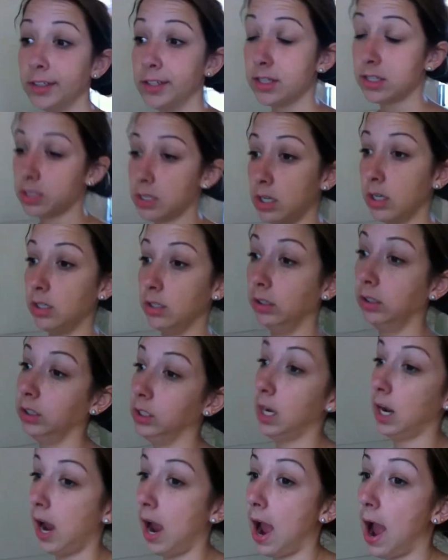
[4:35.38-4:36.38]
So
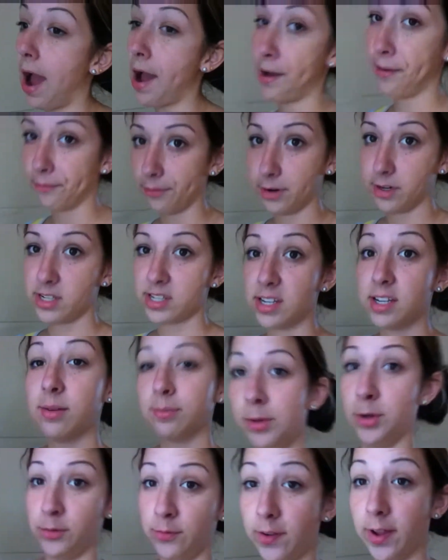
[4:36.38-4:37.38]
yeah, we're
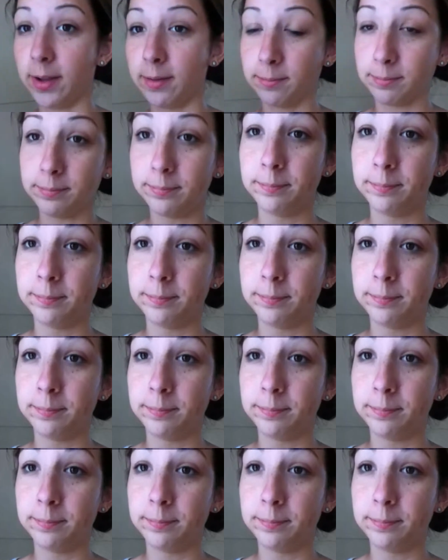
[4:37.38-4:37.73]
still moving.